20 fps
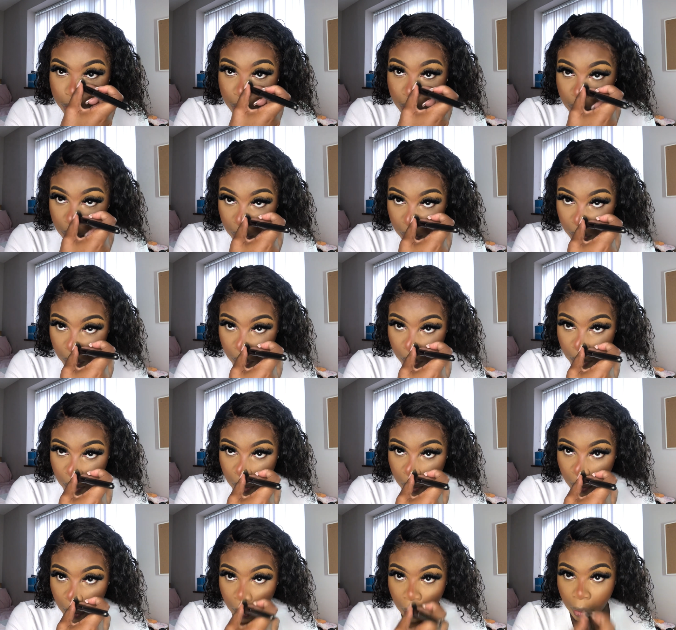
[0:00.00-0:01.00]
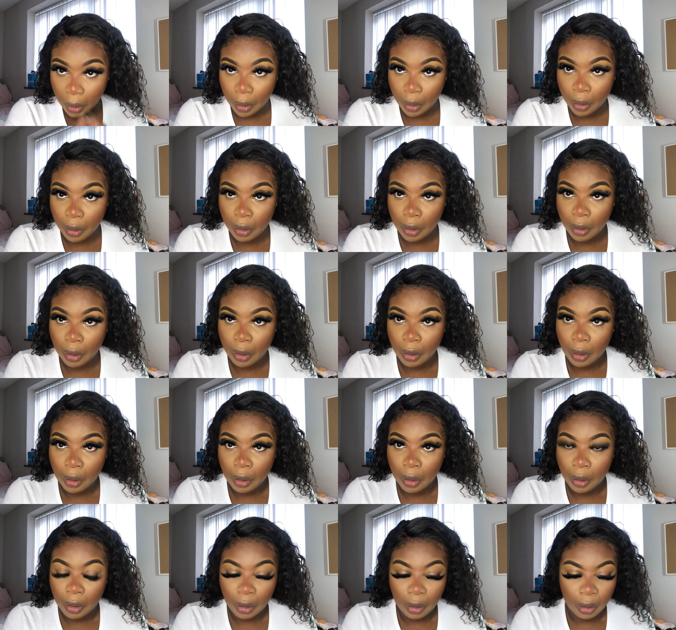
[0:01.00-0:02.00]

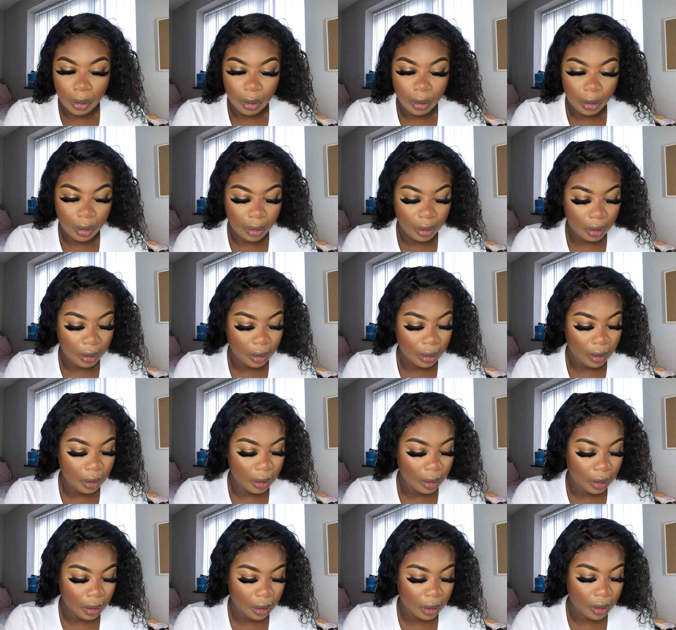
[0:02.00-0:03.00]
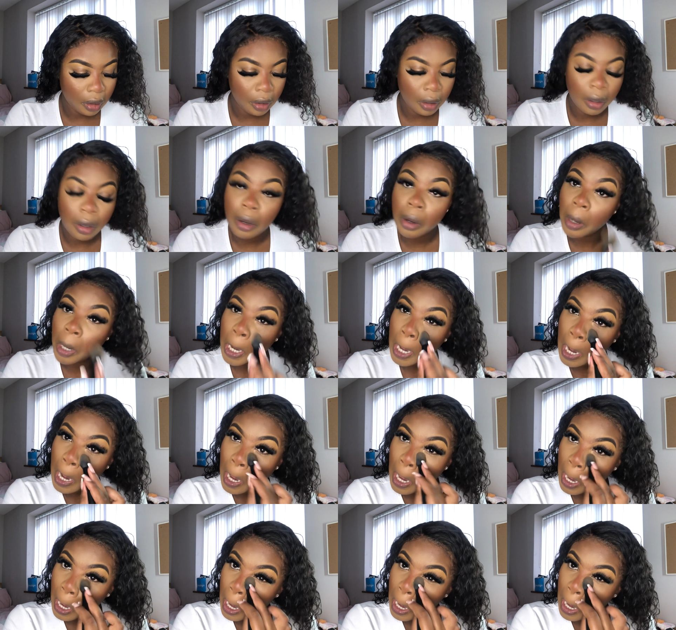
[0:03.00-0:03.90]
(no one is talking)